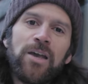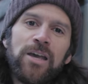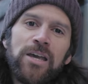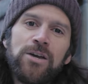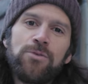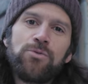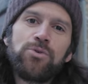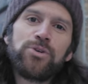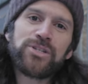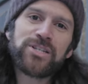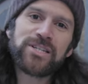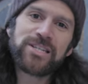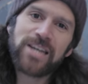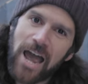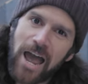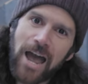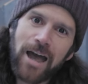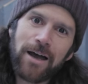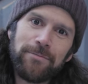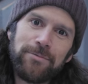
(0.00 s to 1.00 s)
he was
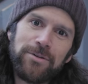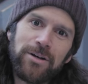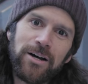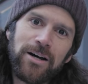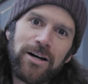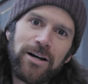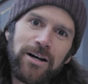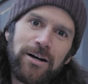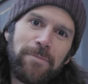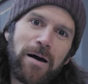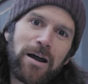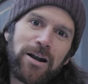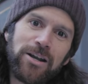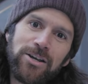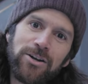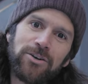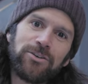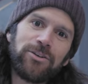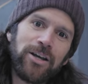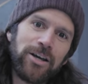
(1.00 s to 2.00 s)
stabbed uh, about a
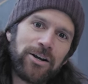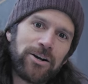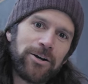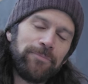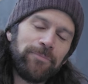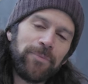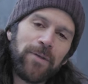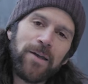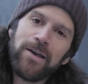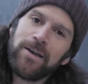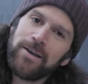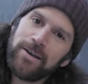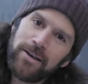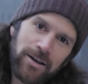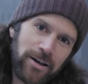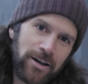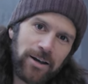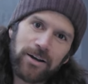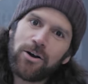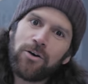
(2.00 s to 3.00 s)
year later
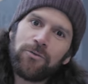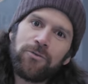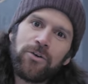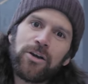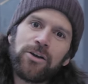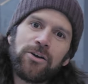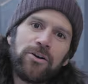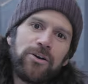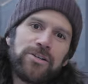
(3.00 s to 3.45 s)
uh, go figure.